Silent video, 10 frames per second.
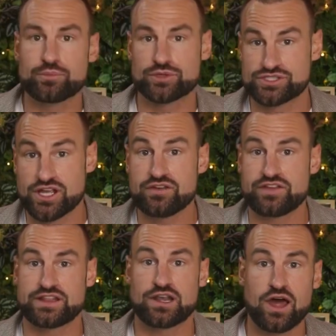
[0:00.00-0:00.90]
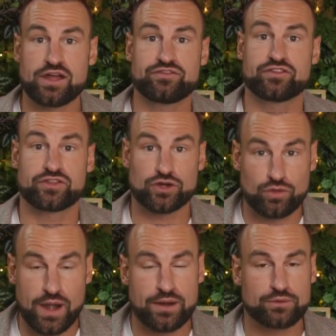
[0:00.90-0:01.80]
preserving the life of the
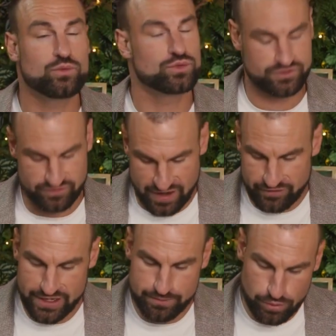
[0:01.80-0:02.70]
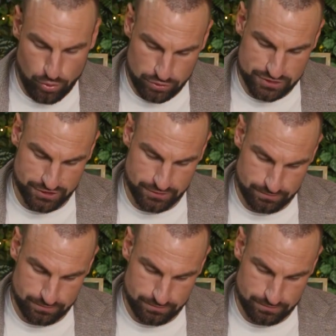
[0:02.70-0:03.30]
crown was very important.